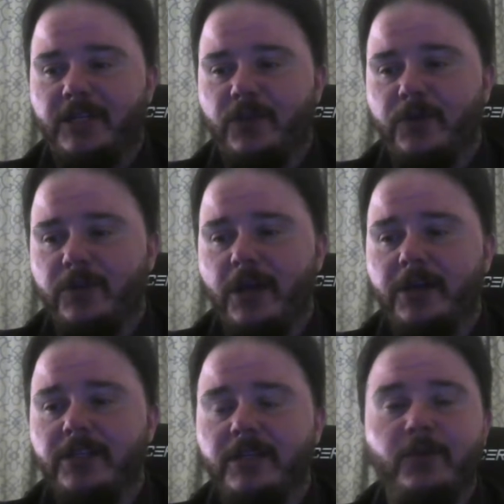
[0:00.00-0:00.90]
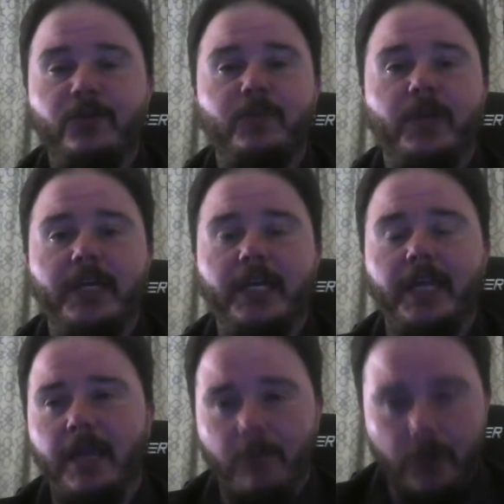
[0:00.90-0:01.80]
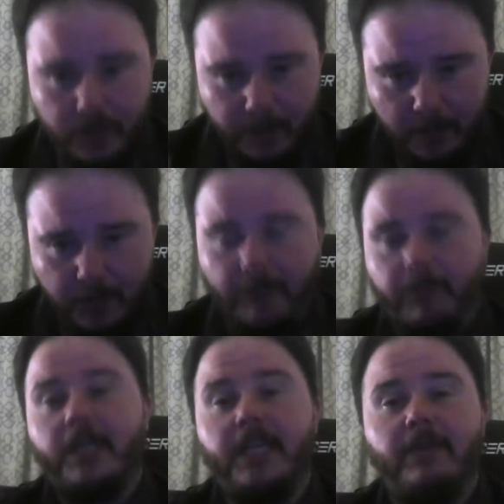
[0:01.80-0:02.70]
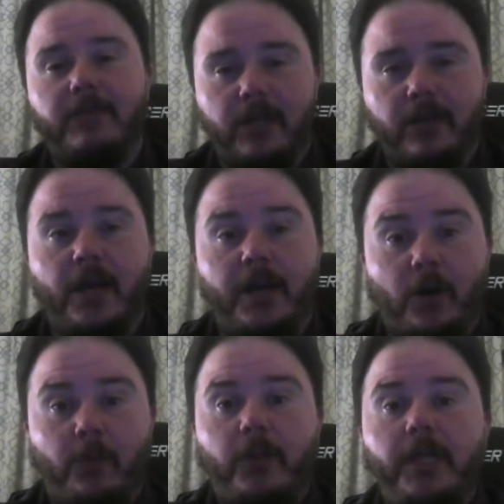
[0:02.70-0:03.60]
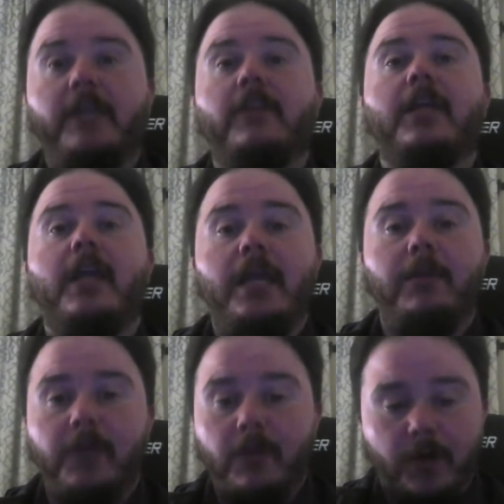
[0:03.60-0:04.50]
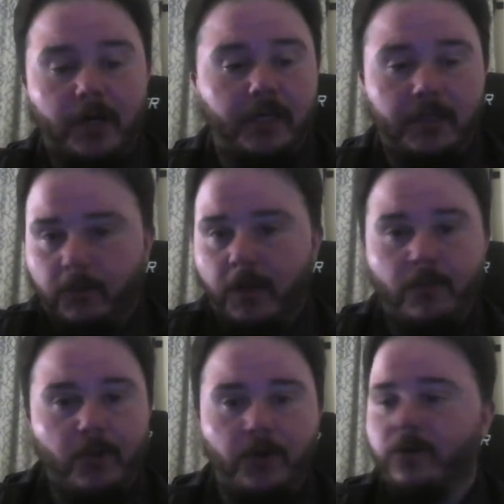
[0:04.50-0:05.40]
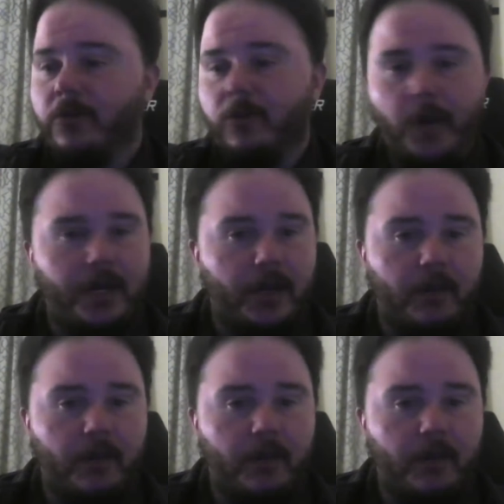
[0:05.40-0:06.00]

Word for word: And so, if you're talking to someone who's playing a game, most people that play games online are playing the game. They want to get the right word or the right